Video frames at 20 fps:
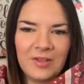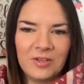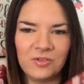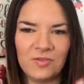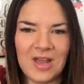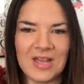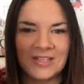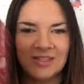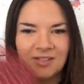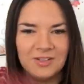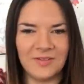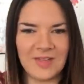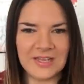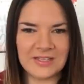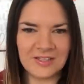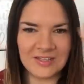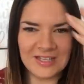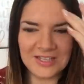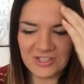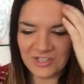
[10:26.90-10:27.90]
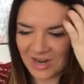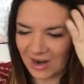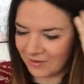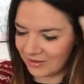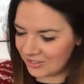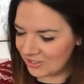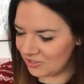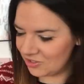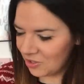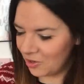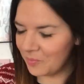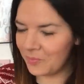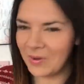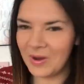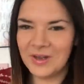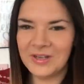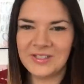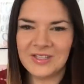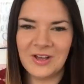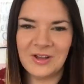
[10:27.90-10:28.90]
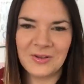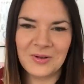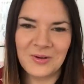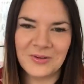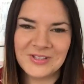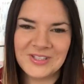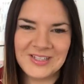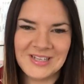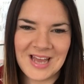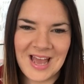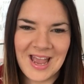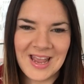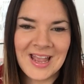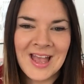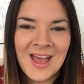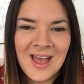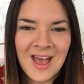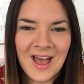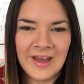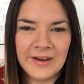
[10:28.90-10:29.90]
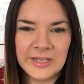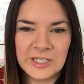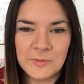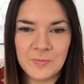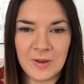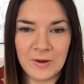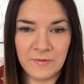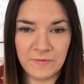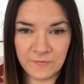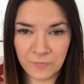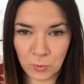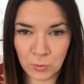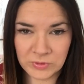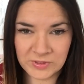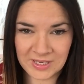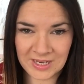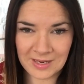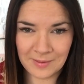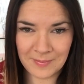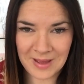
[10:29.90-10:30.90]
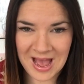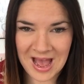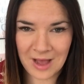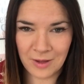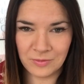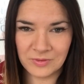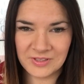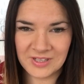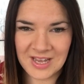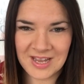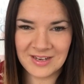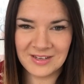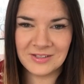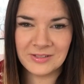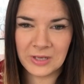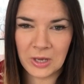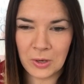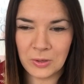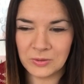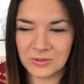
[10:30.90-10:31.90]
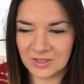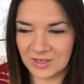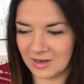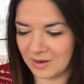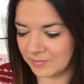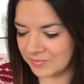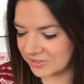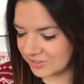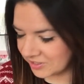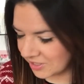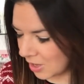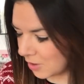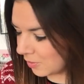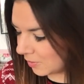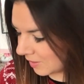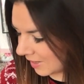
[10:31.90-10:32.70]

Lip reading: dress. So that's the charity shop buys that I got today, and I spent £14 in total. I'm so